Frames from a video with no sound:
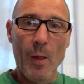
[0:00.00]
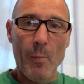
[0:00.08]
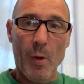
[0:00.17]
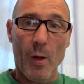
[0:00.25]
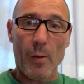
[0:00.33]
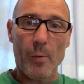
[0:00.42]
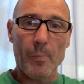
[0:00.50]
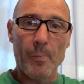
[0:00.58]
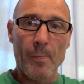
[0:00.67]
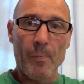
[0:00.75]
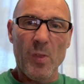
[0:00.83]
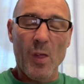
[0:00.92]
But
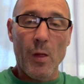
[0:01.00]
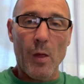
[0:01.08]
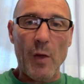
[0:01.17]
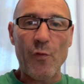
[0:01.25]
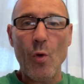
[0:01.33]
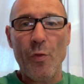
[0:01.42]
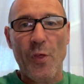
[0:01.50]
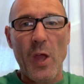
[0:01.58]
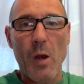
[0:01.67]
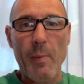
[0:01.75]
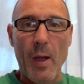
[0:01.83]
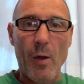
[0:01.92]
if you're
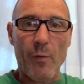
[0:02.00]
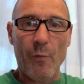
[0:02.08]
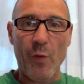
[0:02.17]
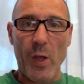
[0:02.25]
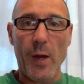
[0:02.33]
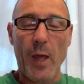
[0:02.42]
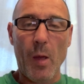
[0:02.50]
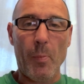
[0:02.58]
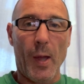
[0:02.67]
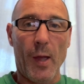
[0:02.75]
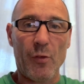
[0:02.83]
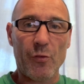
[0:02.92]
thinking about fitting
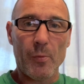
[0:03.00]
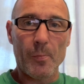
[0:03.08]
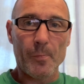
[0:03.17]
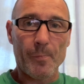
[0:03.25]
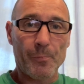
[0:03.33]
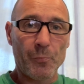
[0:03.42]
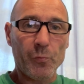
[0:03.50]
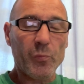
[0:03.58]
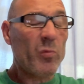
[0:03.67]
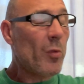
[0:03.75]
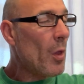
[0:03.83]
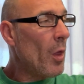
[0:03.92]
airbags,
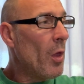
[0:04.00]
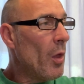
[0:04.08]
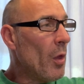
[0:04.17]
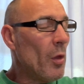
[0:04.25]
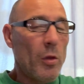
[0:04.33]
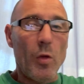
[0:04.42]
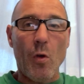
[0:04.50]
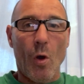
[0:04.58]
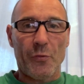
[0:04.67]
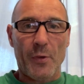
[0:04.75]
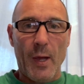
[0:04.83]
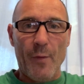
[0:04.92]
you've
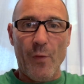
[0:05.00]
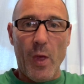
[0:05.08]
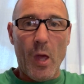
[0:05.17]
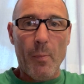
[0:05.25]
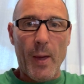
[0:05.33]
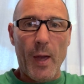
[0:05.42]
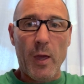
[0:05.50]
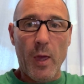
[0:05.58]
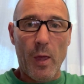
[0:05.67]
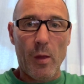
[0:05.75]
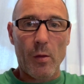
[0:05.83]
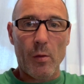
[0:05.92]
got to have the airbag
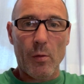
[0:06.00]
kit,